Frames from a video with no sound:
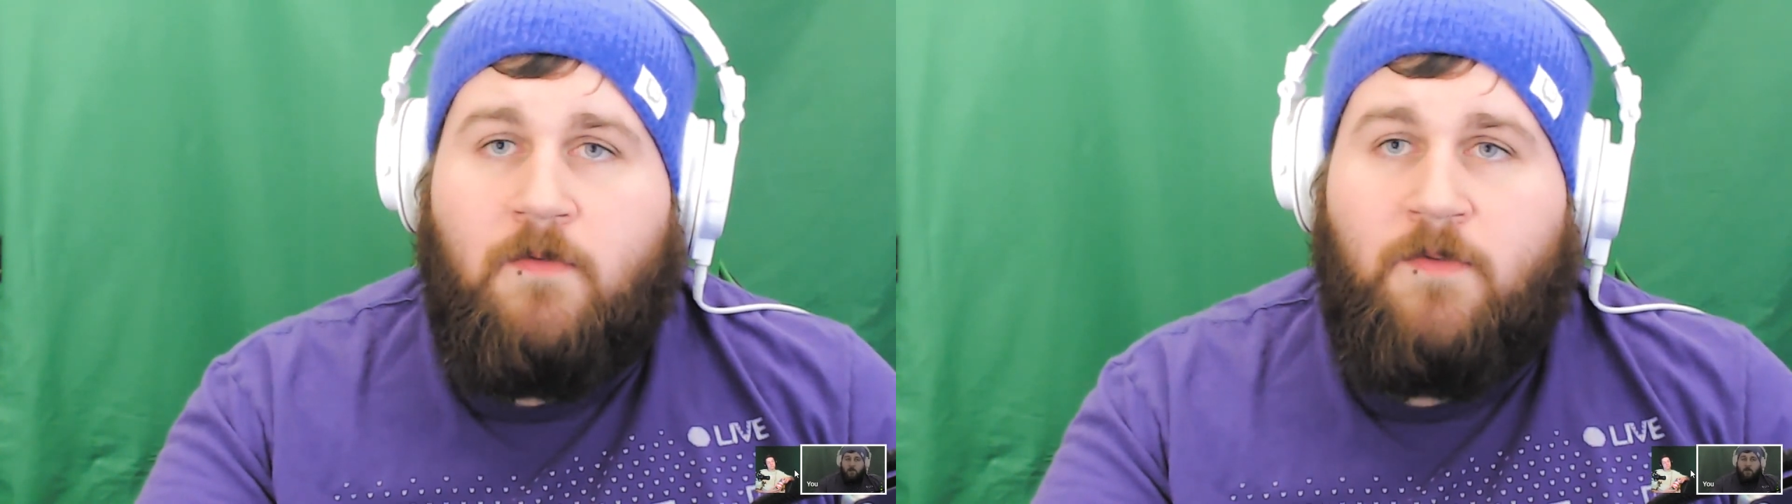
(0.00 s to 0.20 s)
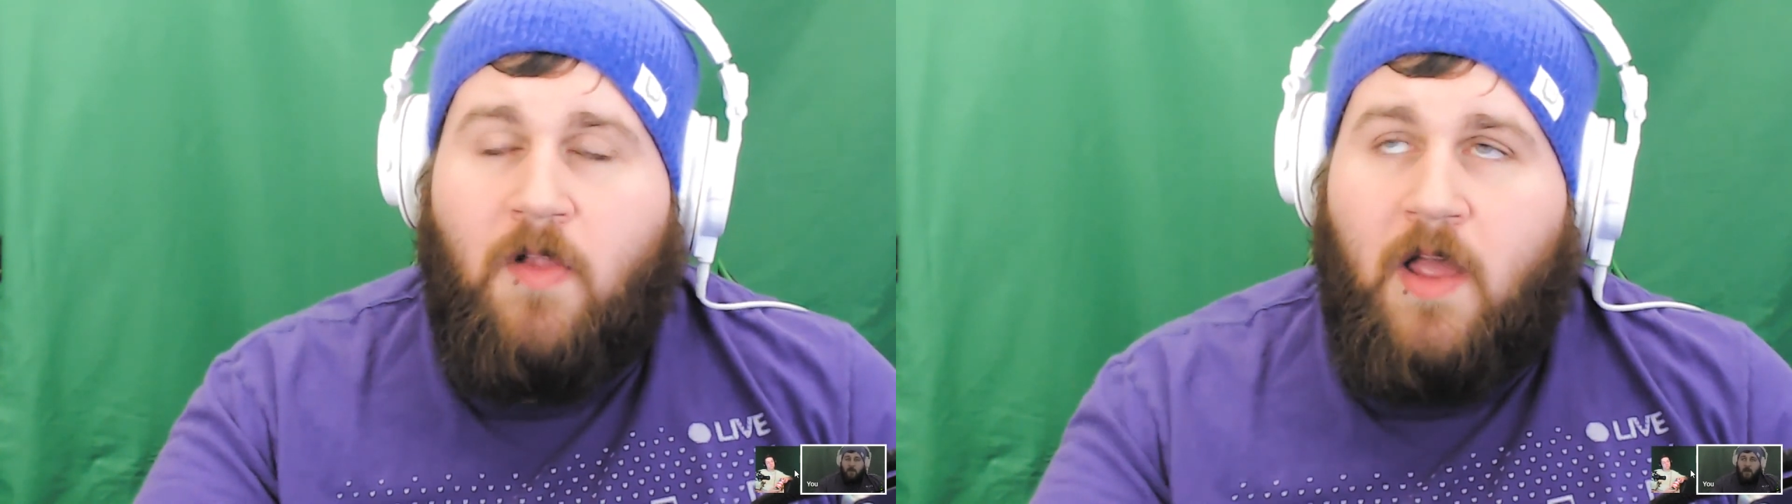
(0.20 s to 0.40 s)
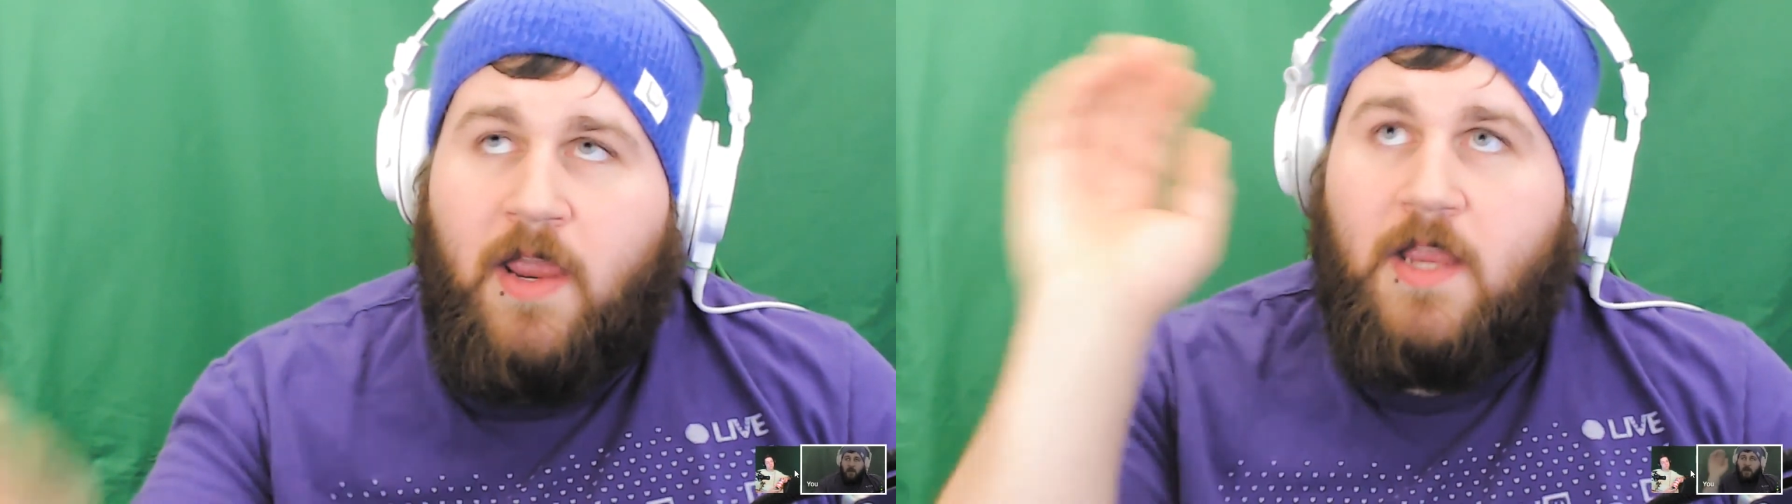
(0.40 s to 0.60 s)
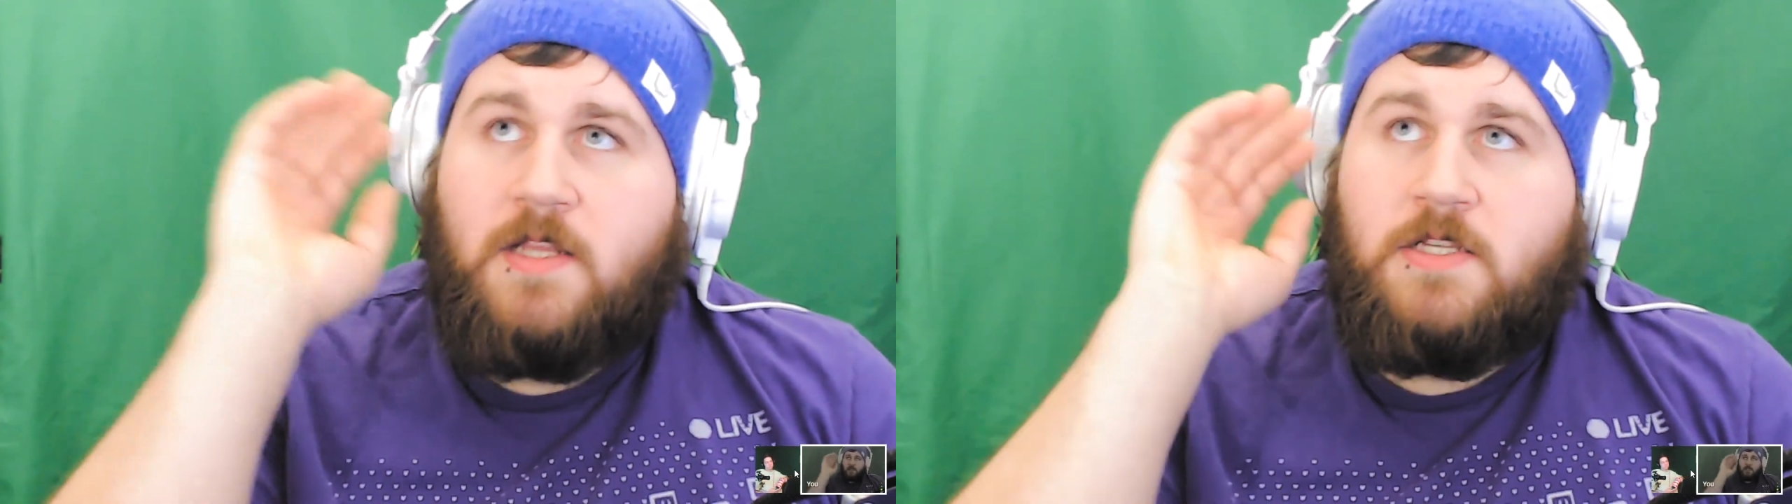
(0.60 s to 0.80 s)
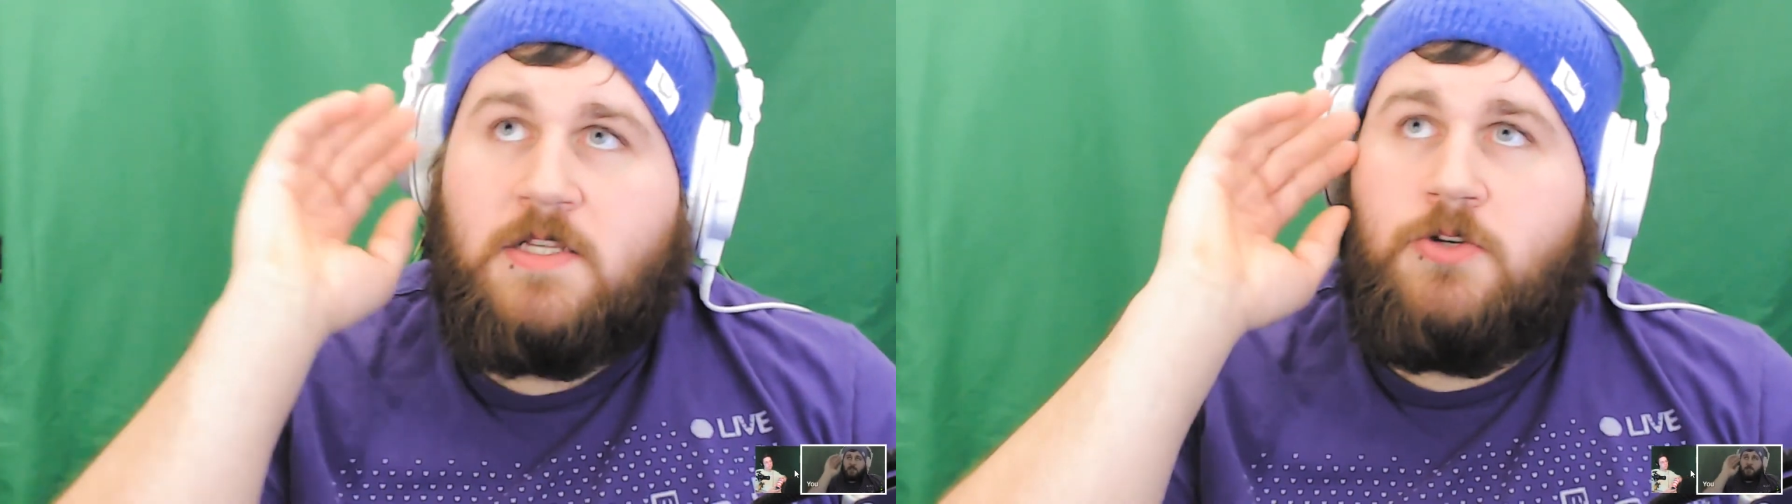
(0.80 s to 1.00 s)

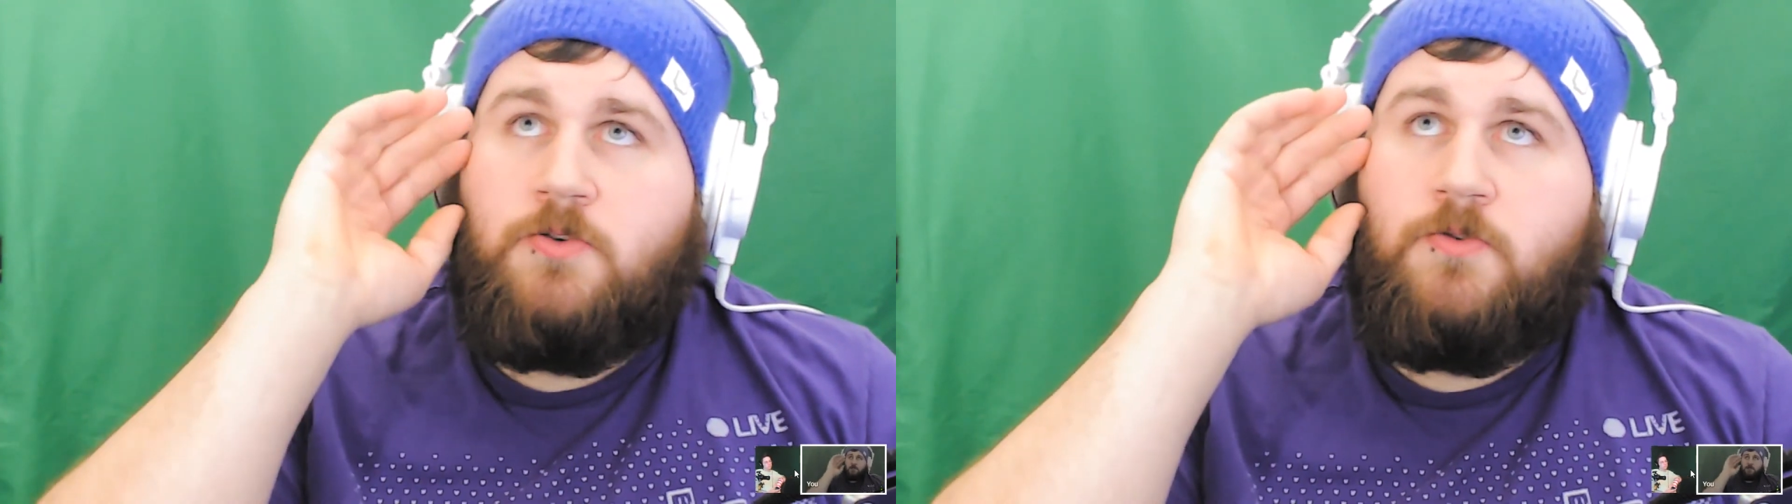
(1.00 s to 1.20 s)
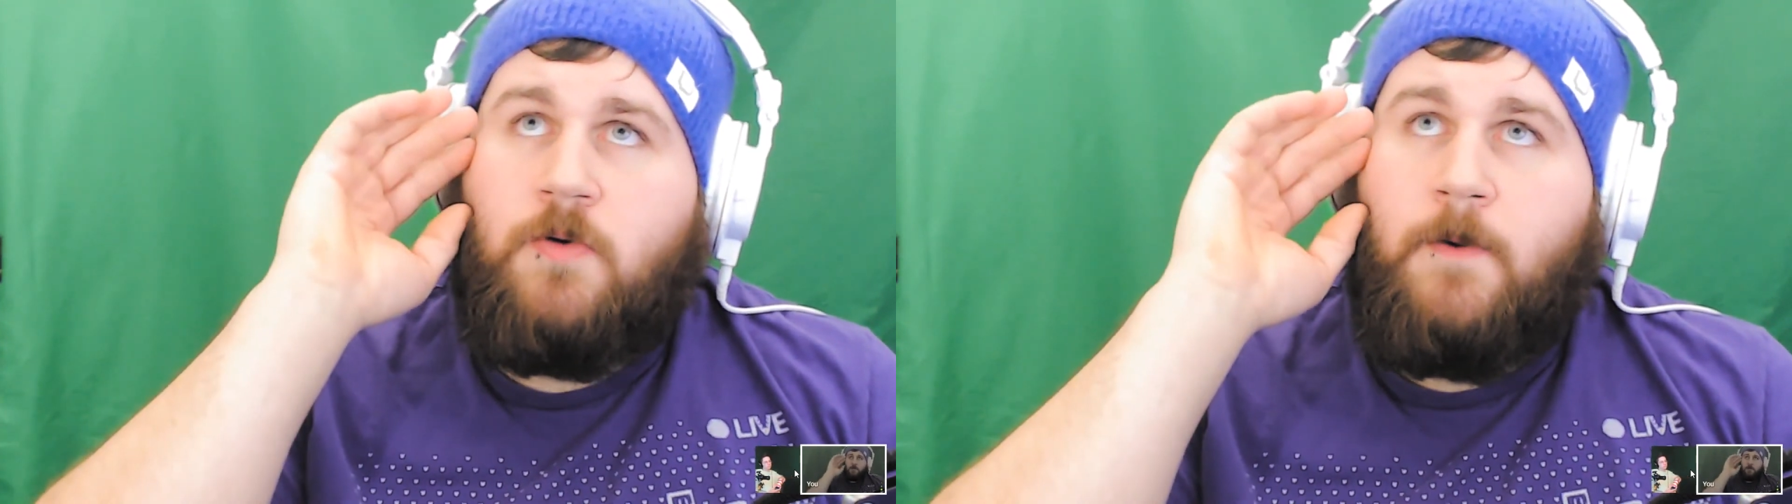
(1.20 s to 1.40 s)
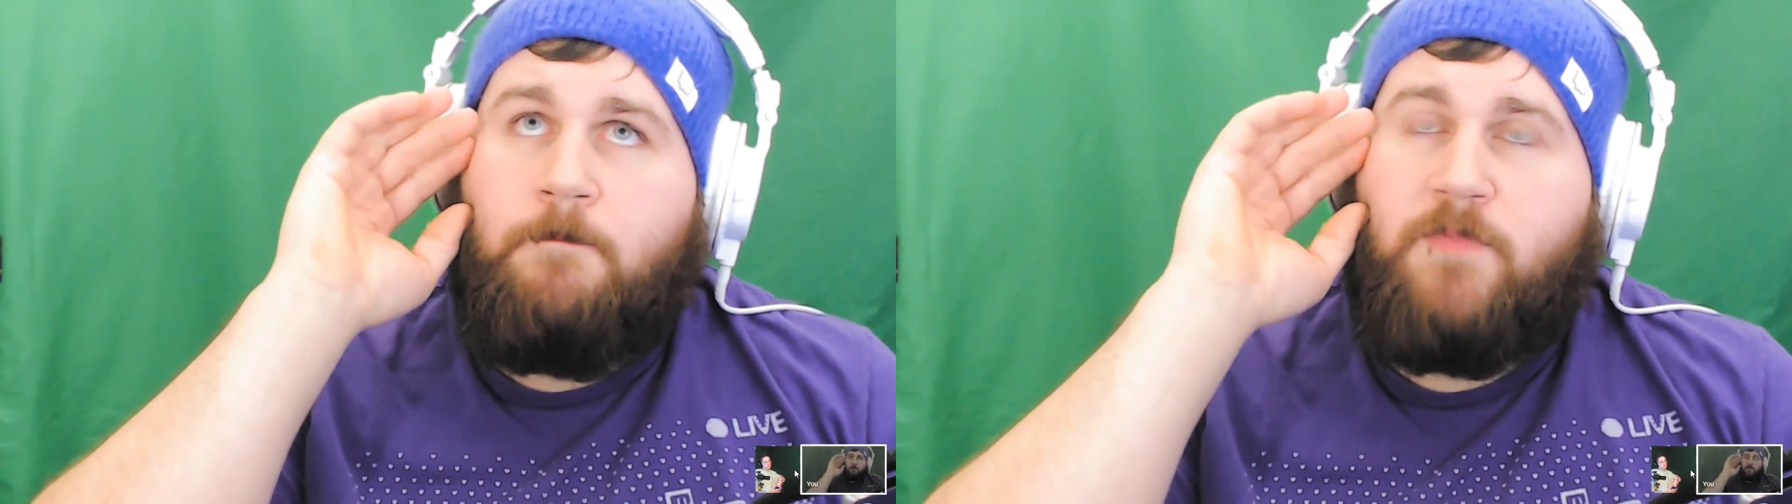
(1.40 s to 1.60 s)
Flying to